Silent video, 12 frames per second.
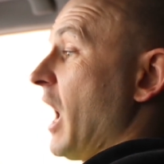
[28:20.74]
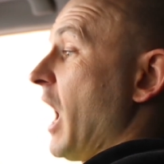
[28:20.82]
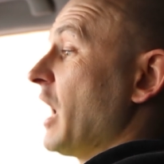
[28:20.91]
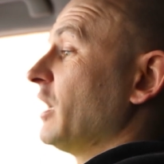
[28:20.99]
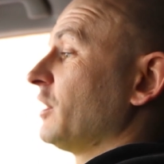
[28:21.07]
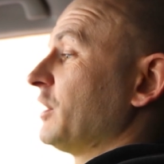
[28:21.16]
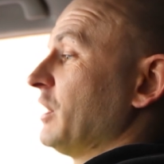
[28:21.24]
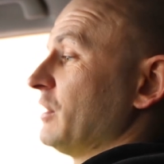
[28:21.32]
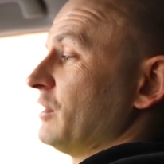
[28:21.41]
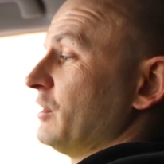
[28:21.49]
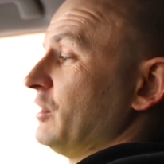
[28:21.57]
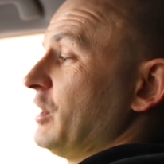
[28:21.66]

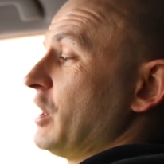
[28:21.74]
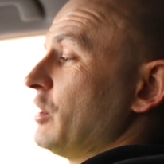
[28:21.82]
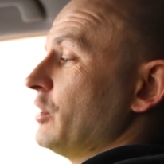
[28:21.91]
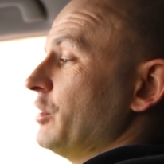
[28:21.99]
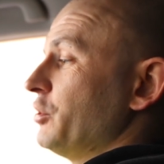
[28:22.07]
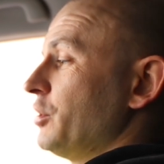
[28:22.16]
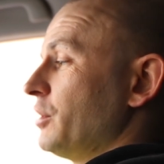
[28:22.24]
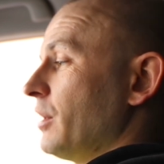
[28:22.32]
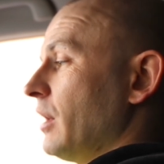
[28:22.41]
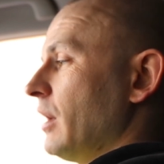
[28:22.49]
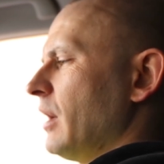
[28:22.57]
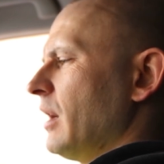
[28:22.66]
alien dirge.
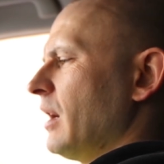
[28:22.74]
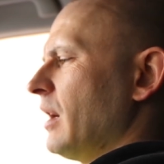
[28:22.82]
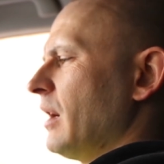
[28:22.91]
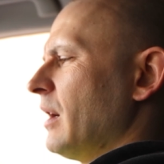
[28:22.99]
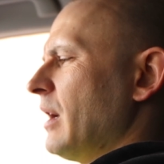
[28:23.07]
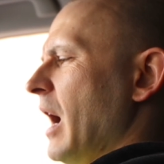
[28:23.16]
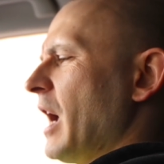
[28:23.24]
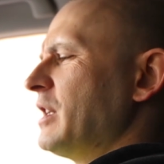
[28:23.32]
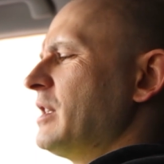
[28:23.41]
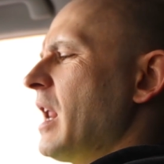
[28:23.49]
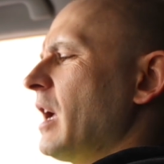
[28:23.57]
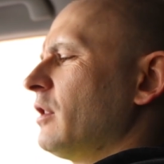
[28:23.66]
I
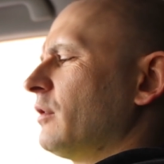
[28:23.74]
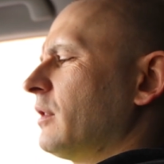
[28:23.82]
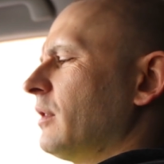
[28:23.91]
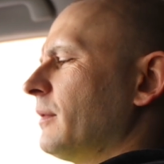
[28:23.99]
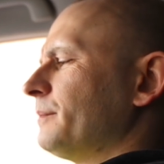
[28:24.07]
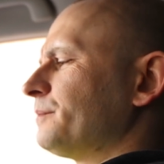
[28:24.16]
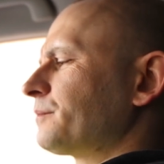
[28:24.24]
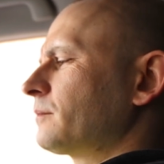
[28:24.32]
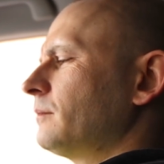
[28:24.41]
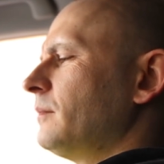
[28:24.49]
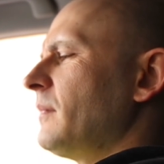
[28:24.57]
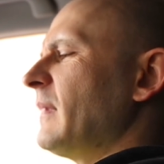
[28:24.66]
knelt
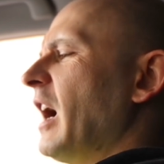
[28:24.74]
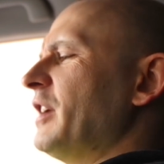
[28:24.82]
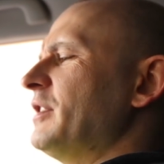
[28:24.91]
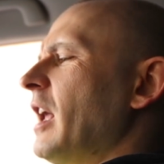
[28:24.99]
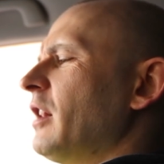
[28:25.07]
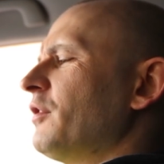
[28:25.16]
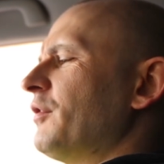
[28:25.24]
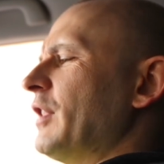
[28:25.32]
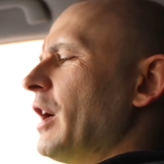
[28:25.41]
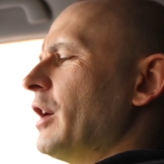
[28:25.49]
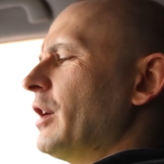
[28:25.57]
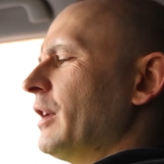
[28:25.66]

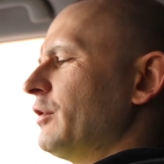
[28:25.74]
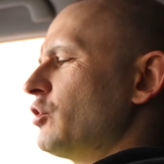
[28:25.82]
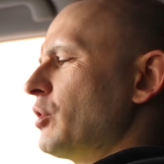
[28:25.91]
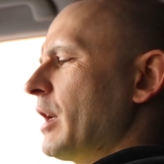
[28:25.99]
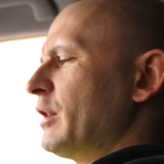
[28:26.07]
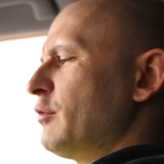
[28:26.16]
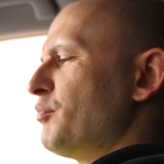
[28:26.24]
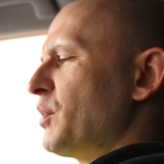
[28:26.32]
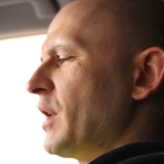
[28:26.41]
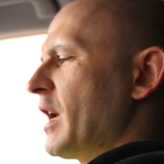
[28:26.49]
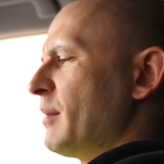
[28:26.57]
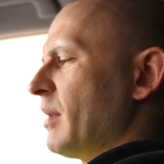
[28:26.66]
there and tried to
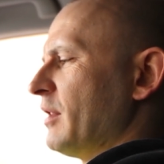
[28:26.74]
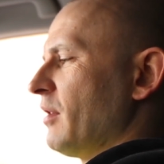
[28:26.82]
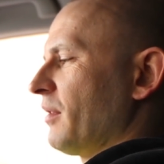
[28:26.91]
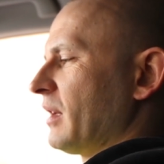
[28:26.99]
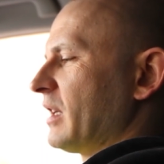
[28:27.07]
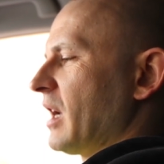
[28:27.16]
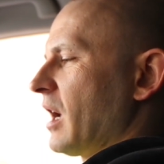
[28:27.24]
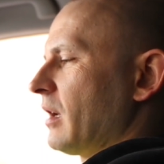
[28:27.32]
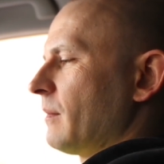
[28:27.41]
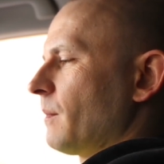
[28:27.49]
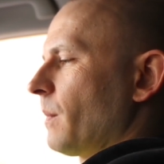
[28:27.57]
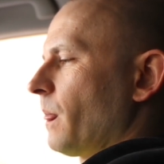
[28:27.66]
pray, but nothing
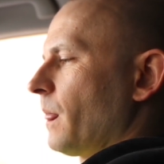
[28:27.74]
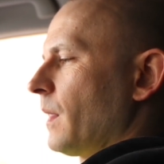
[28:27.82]
came.